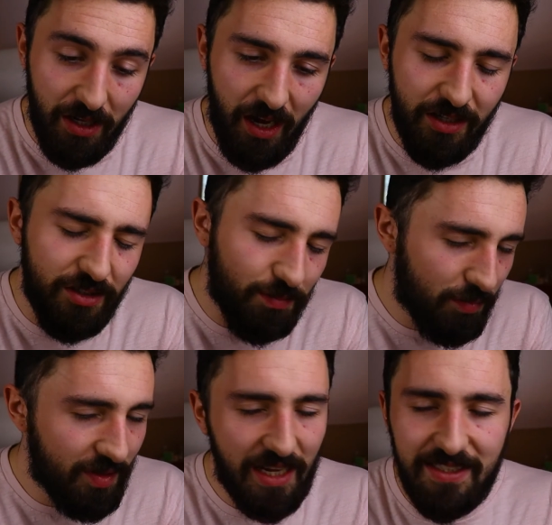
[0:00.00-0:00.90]
And
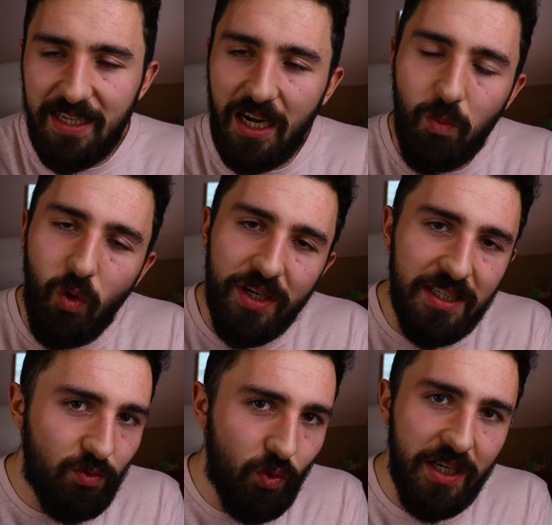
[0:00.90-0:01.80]
that second one
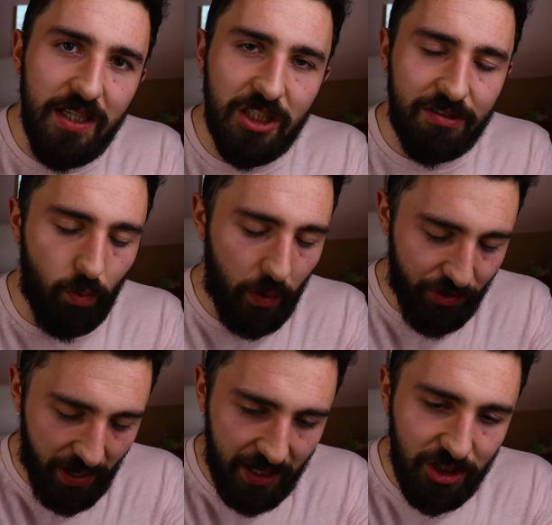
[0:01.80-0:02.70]
is really just for when
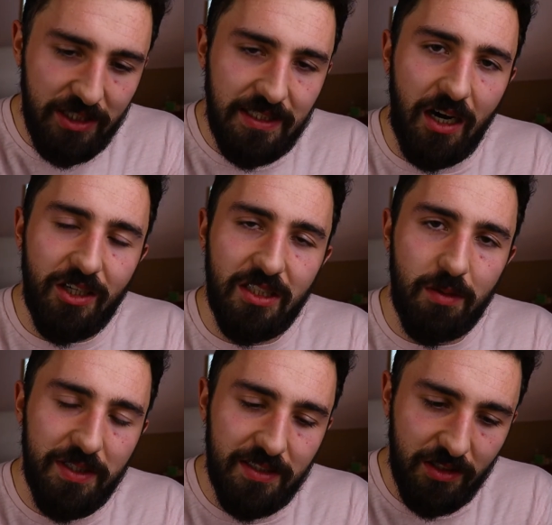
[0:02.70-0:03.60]
you're actually starting the
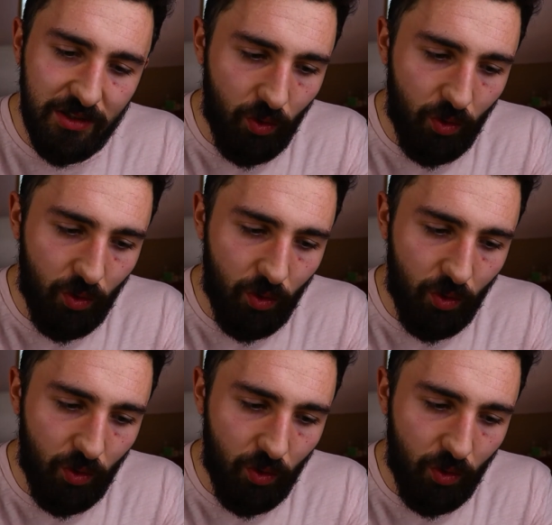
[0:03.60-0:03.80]
business,